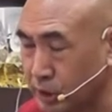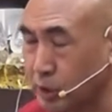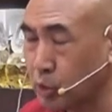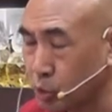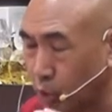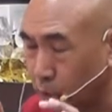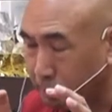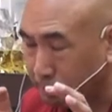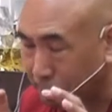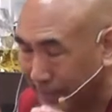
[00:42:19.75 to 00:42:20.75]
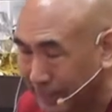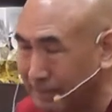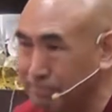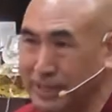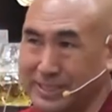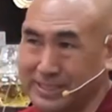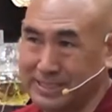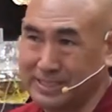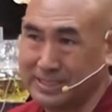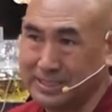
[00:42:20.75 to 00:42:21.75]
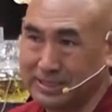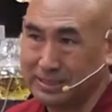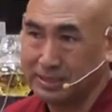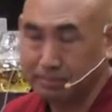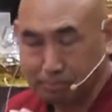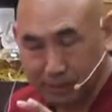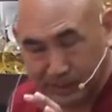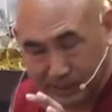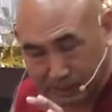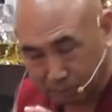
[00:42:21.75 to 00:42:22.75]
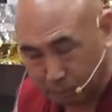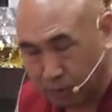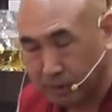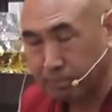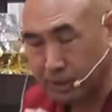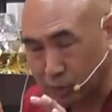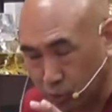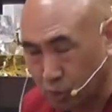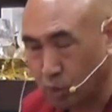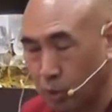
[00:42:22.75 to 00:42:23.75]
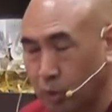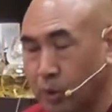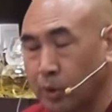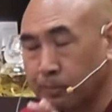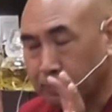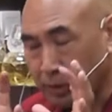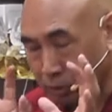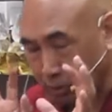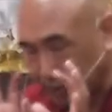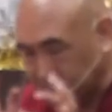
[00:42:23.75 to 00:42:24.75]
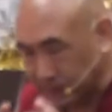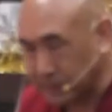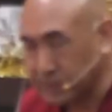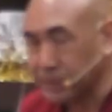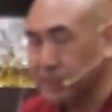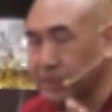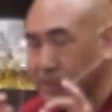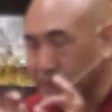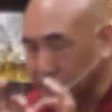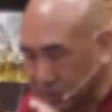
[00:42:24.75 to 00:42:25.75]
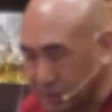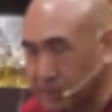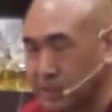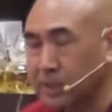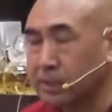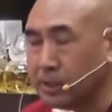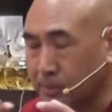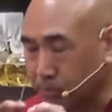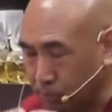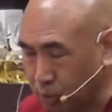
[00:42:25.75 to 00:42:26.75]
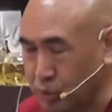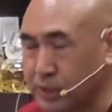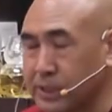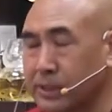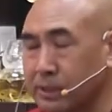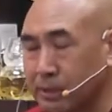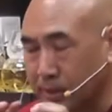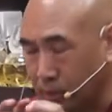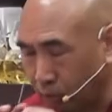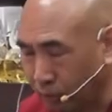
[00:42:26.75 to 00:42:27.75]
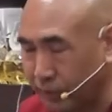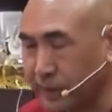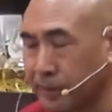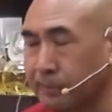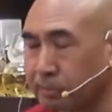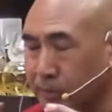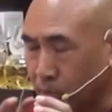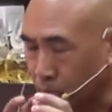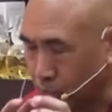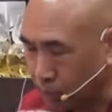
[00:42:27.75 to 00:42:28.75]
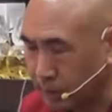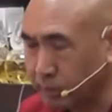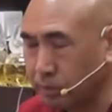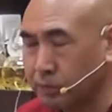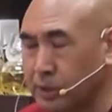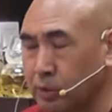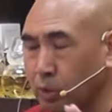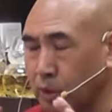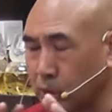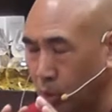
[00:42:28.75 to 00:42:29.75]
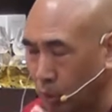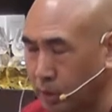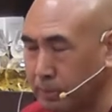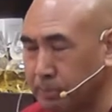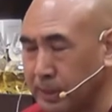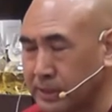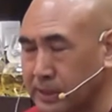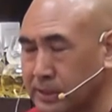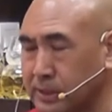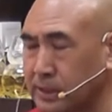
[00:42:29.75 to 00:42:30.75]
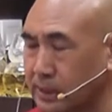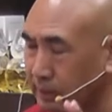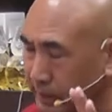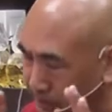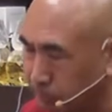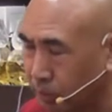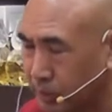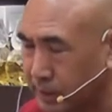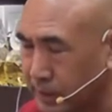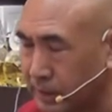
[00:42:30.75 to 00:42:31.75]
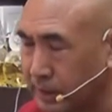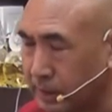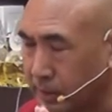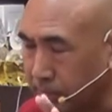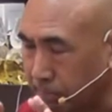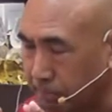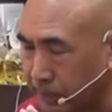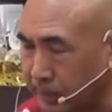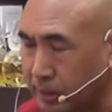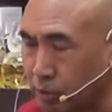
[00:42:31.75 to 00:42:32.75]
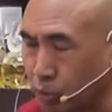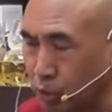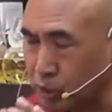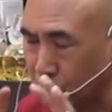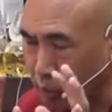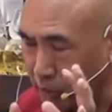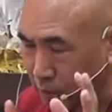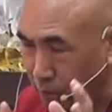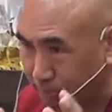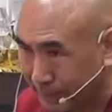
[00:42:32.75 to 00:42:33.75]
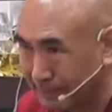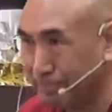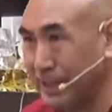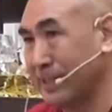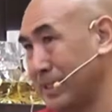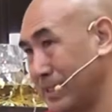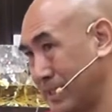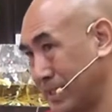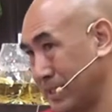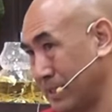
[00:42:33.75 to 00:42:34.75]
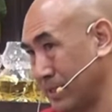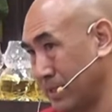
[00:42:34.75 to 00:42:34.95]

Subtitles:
are not main practice. Please, everybody must know, you know, recitation, chanting, prostration, offering, going visit all the holy places. These are important, but those are not our main practice.